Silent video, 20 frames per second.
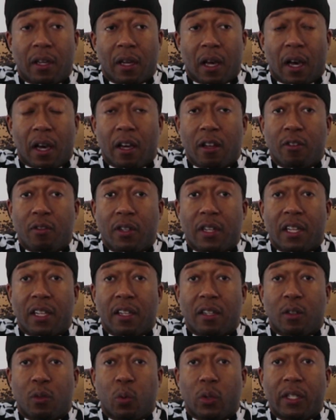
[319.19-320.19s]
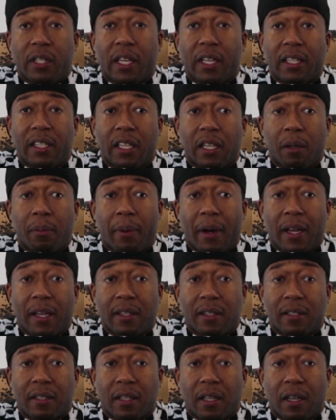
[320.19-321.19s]
128
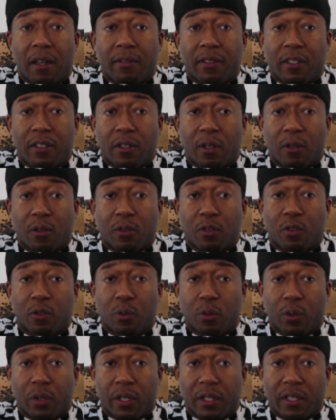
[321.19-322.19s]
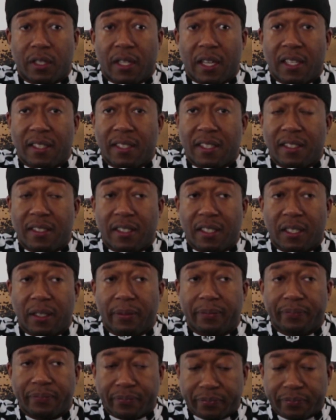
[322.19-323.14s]
gigabytes of internal storage, SSD.